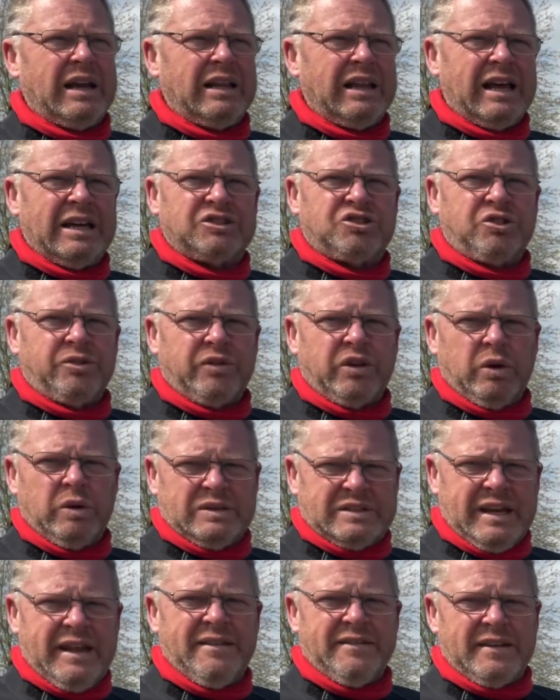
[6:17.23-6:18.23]
last review at
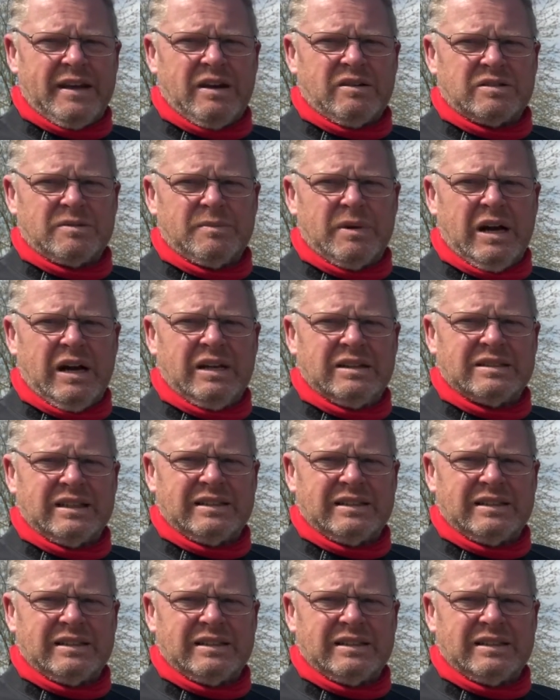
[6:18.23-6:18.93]
10,000 miles,